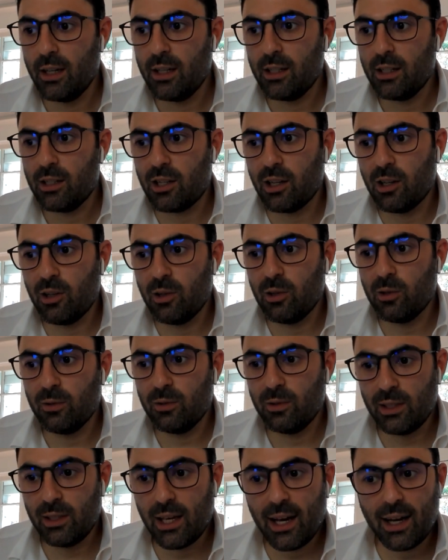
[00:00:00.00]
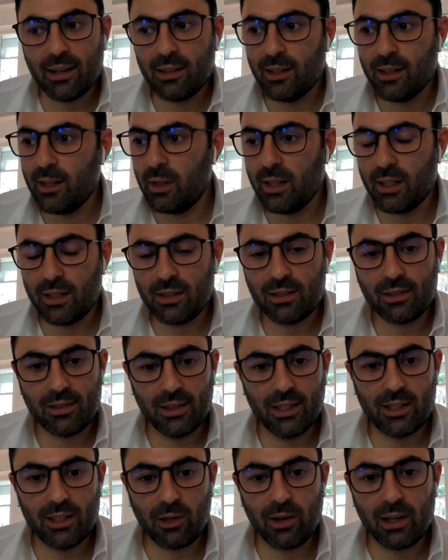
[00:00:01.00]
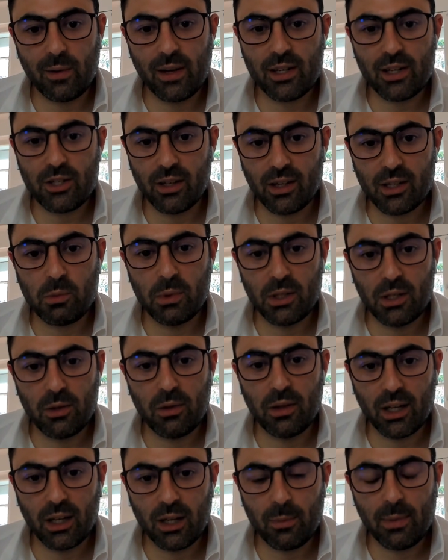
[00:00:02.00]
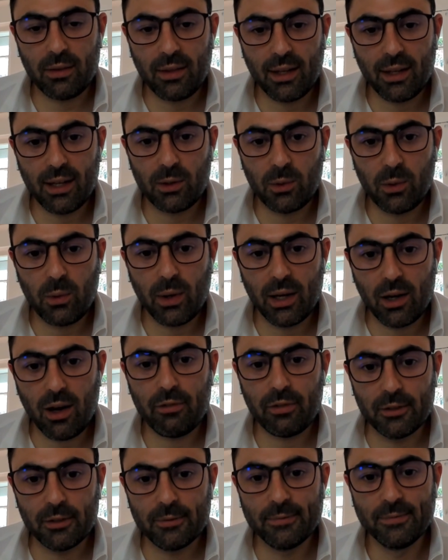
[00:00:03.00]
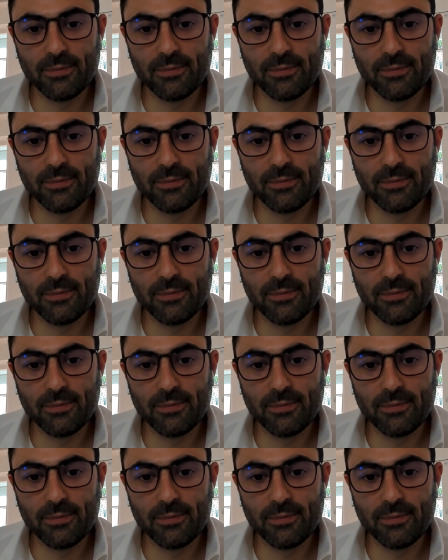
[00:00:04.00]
So it's a great question because we do think about that quite often.